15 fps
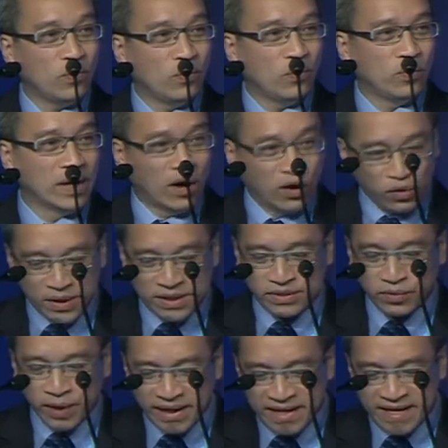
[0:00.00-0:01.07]
we are
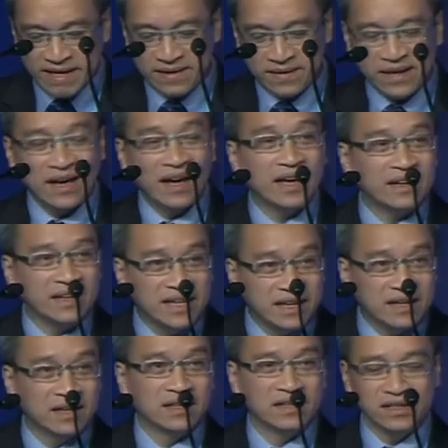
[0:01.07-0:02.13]
always ready and
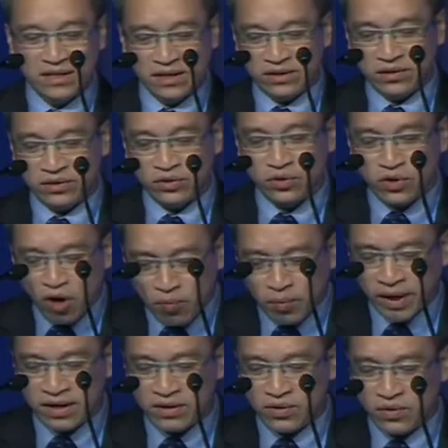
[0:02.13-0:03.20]
eager to
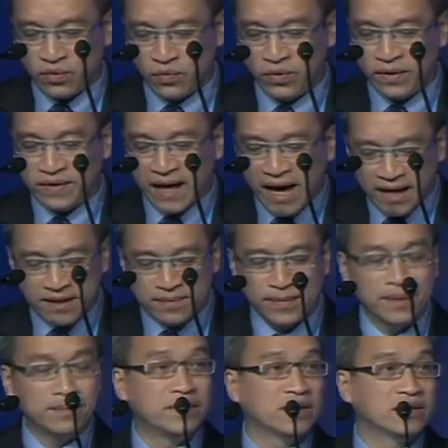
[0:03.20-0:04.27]
cooperate with other
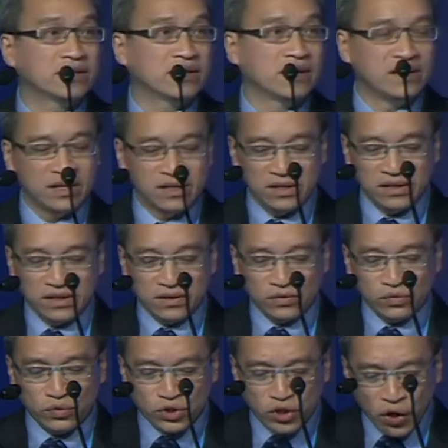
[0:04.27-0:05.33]
members
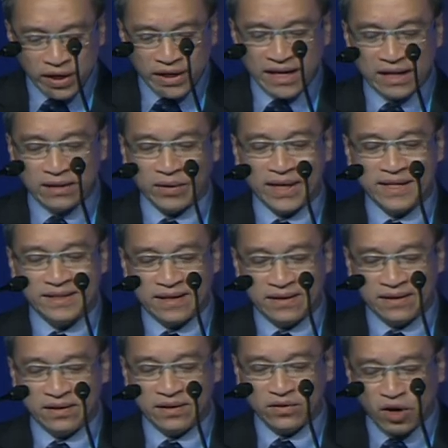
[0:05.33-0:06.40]
to jointly address
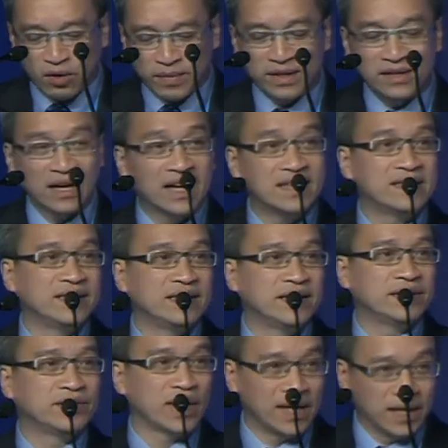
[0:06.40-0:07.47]
common
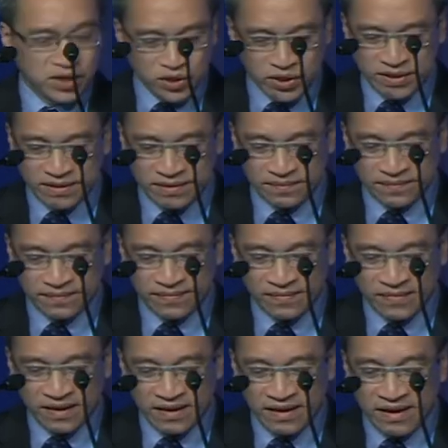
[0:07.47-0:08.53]
ICT challenges.
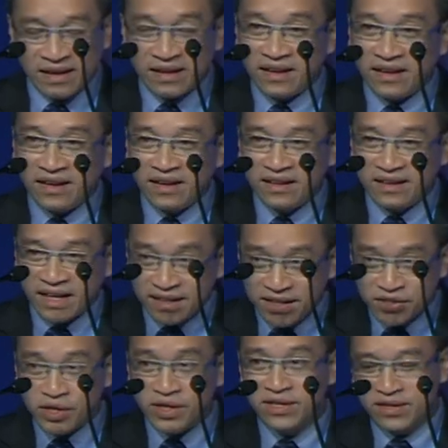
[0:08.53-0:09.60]
In
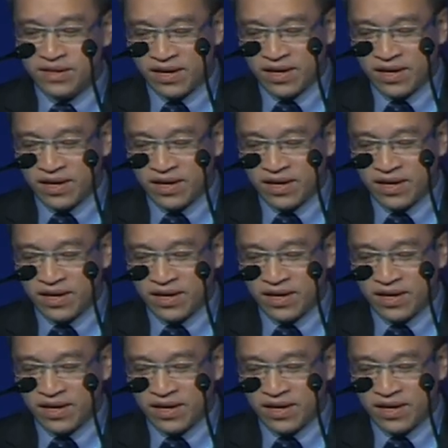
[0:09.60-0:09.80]
addition,